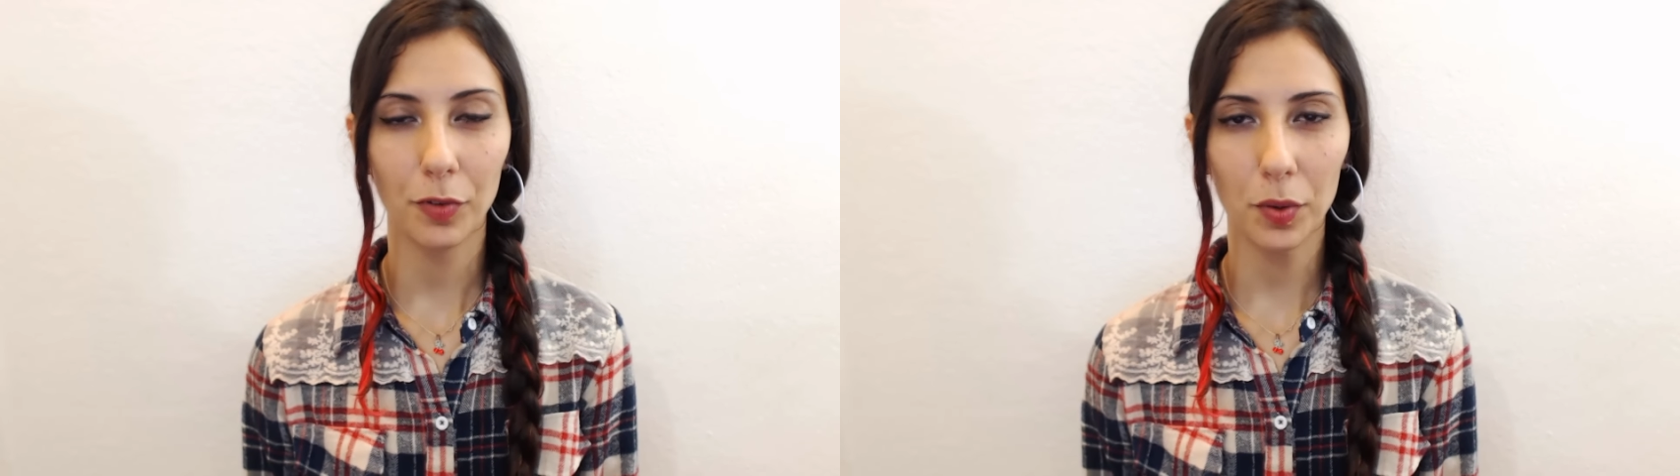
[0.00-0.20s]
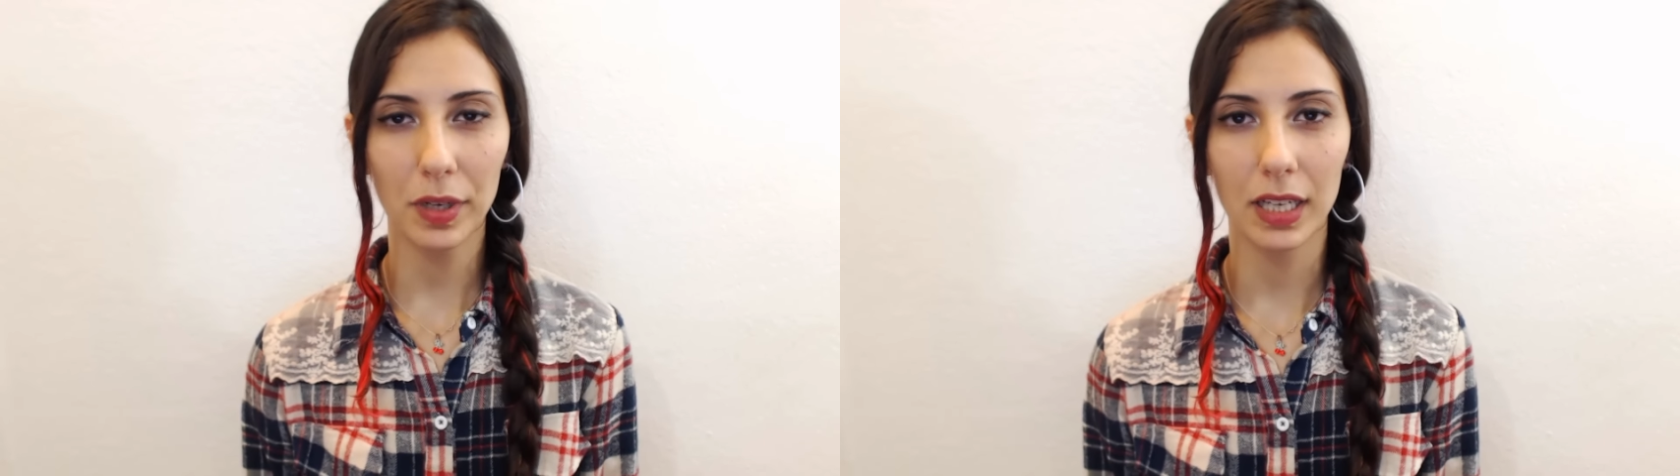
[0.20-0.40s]

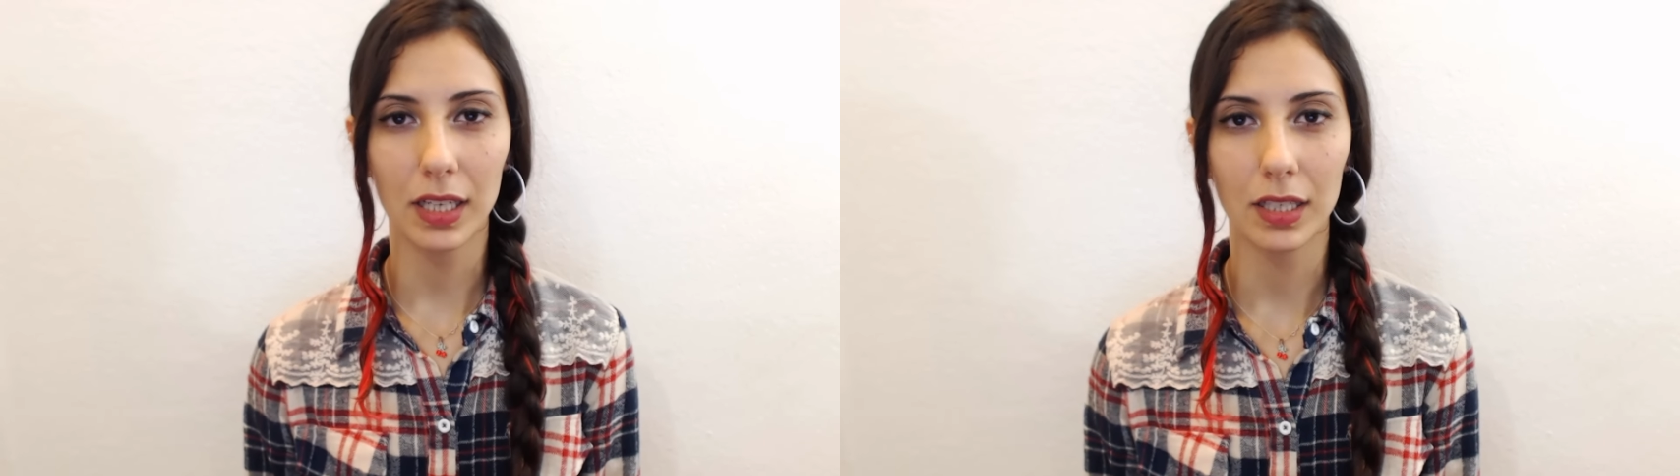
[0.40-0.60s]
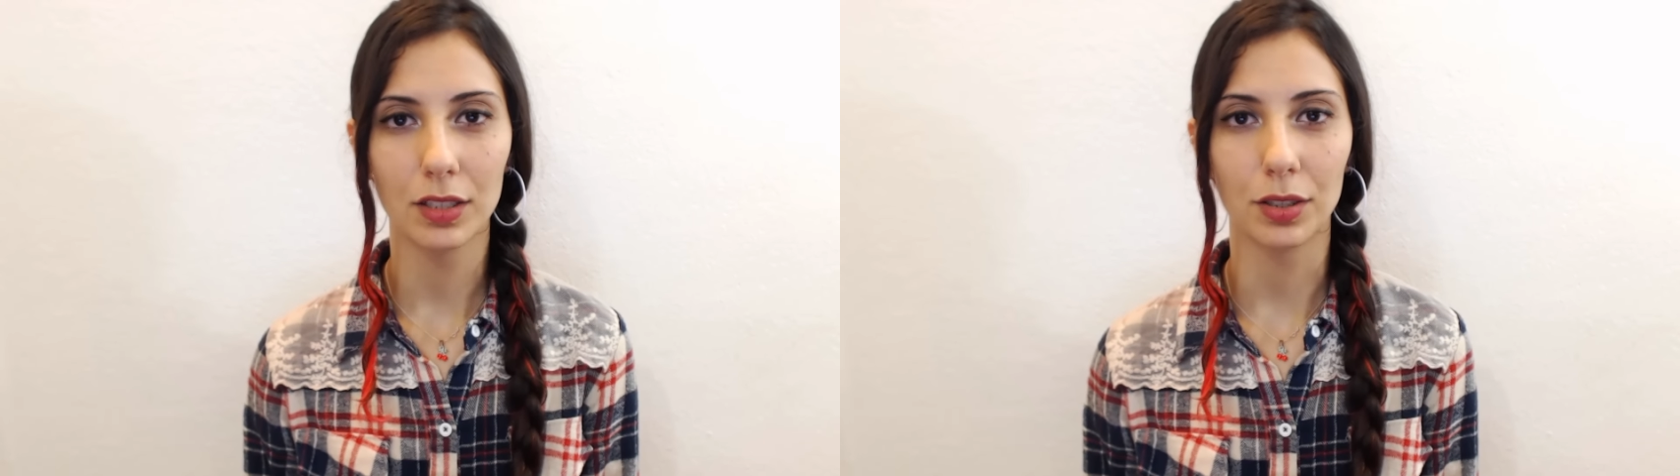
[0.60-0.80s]
Before we
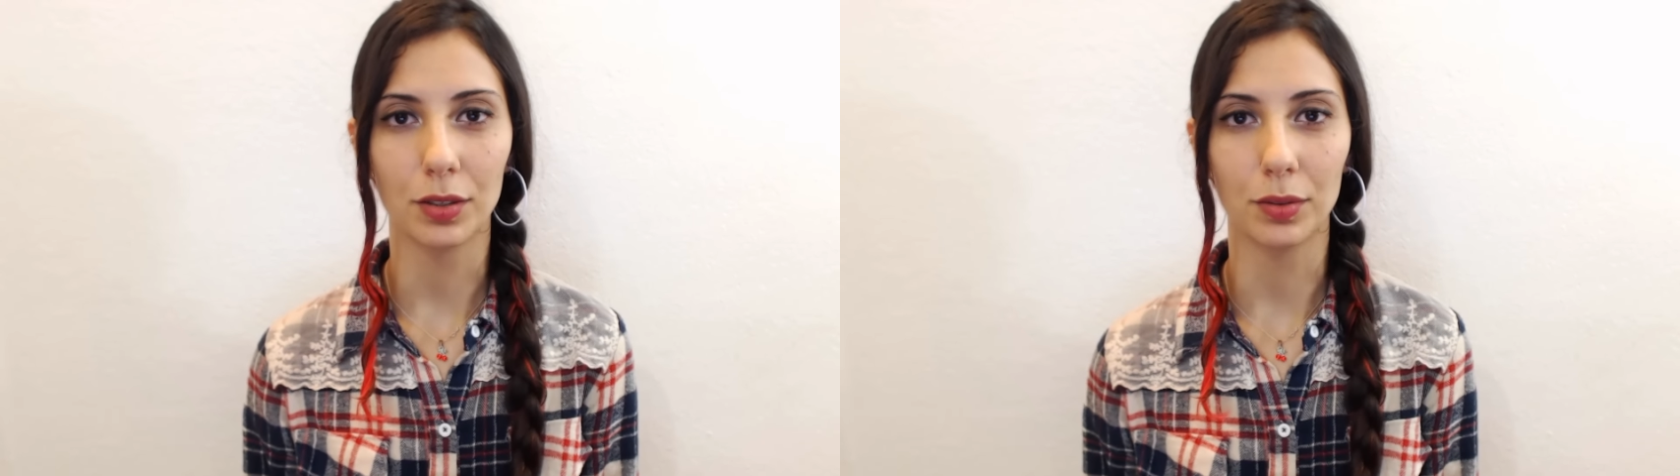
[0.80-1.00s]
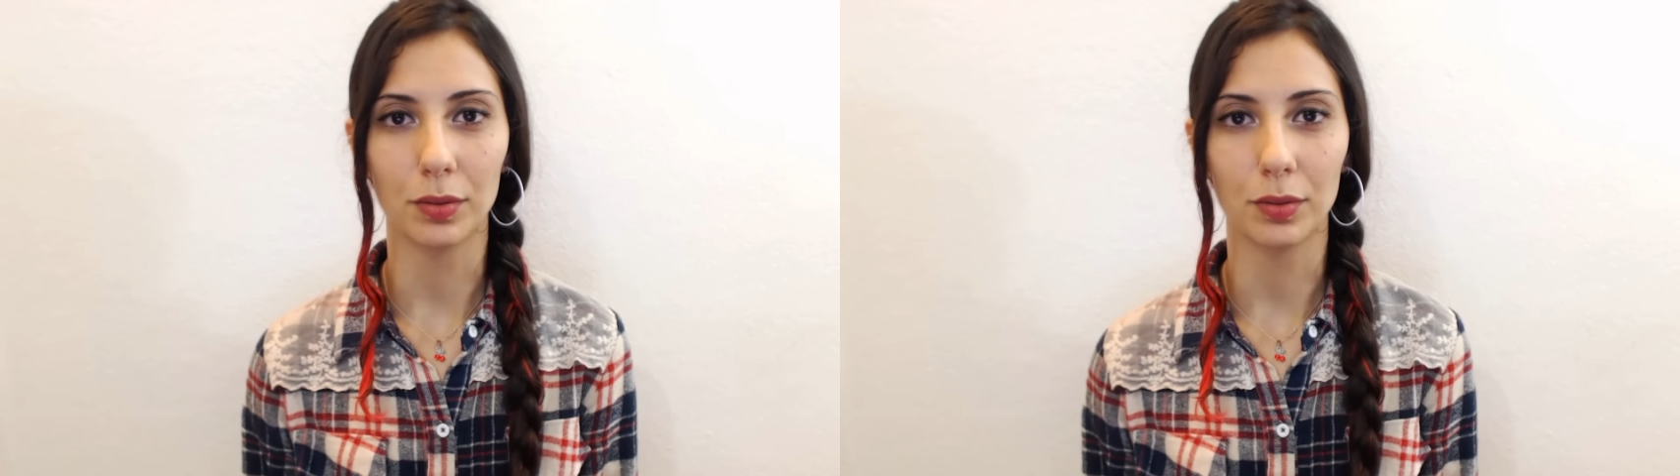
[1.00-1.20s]
get
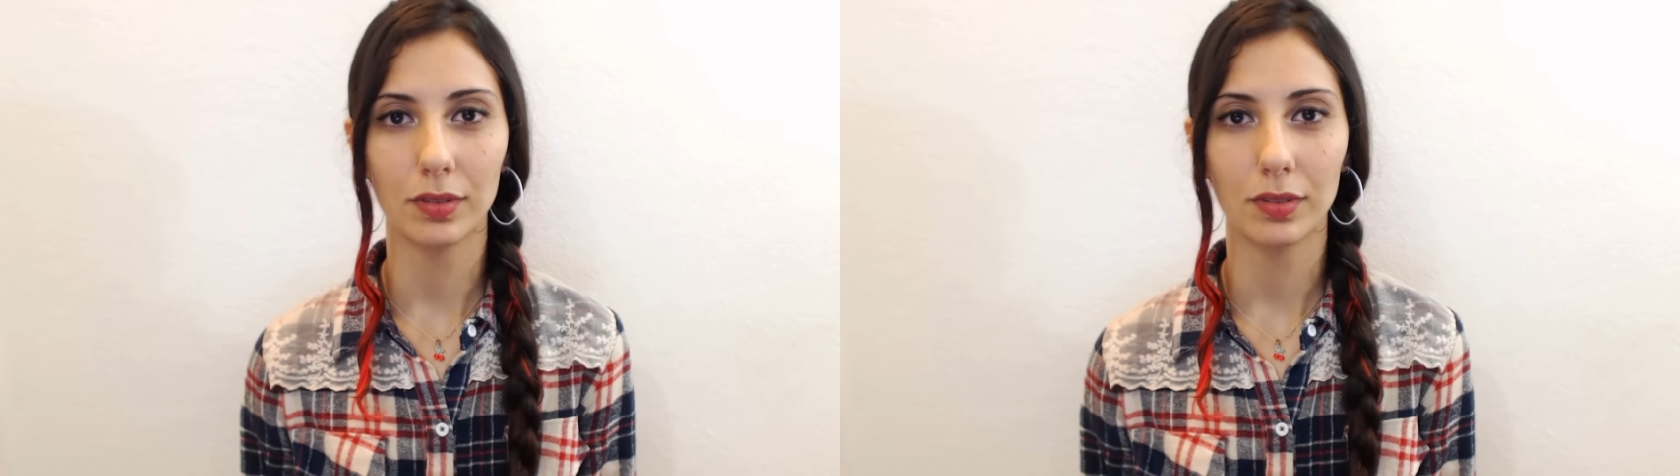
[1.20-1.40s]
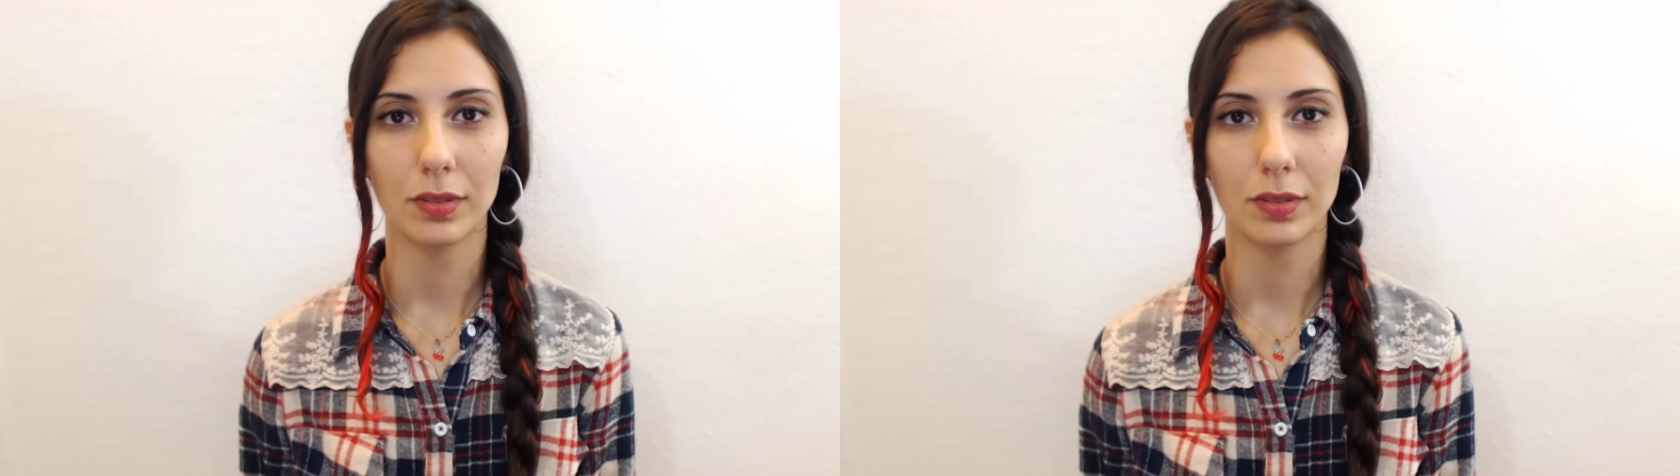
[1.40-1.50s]
into